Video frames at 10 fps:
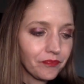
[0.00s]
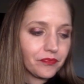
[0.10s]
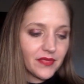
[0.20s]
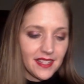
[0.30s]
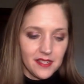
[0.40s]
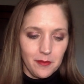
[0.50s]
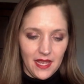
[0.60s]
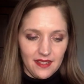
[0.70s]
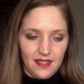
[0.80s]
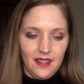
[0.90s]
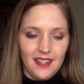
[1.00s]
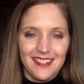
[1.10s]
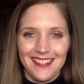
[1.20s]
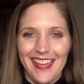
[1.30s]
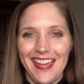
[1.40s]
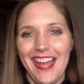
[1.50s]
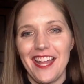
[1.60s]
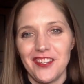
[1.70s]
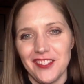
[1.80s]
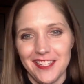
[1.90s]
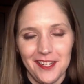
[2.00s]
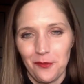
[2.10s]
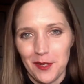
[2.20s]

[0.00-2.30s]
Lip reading: That's amazing because I just didn't